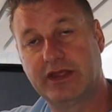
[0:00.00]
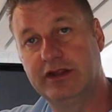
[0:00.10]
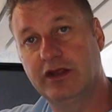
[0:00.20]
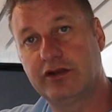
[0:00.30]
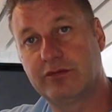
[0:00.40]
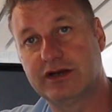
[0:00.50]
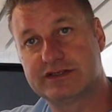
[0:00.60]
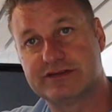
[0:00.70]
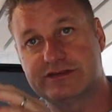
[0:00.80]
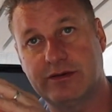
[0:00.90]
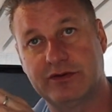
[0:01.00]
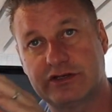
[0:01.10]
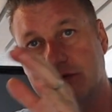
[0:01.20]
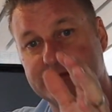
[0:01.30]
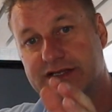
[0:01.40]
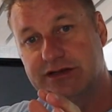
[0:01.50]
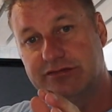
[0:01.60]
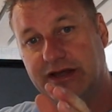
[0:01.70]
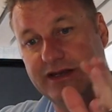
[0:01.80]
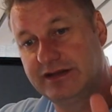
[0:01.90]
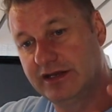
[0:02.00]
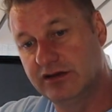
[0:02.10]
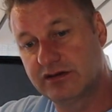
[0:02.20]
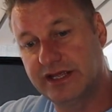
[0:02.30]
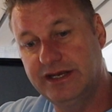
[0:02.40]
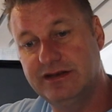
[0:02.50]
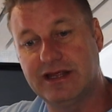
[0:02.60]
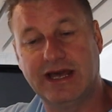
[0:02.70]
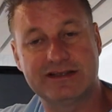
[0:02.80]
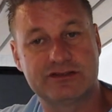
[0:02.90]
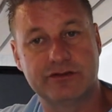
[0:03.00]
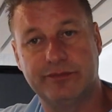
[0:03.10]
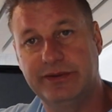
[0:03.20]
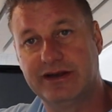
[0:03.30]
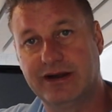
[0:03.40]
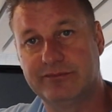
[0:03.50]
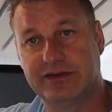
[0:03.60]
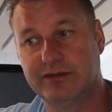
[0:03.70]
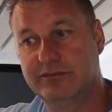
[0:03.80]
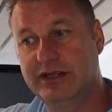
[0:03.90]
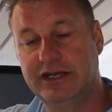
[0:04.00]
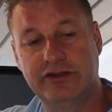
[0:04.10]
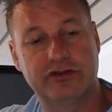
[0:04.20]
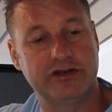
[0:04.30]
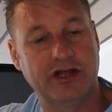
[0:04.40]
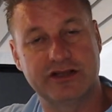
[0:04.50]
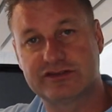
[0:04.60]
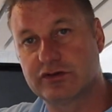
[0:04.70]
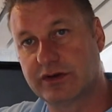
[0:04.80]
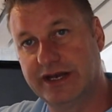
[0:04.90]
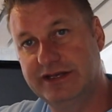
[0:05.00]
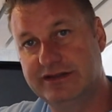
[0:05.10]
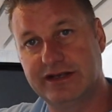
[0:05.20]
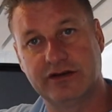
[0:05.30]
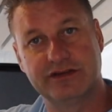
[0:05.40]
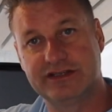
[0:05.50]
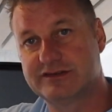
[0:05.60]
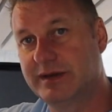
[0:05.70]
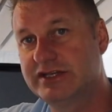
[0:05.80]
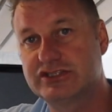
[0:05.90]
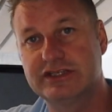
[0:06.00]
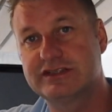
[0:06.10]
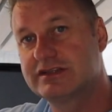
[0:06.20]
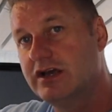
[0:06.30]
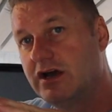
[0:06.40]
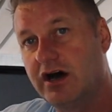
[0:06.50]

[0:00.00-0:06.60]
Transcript: In other words, if someone comes in the van and they look in it, it has to appear empty, meaning you cannot store anything on these benches,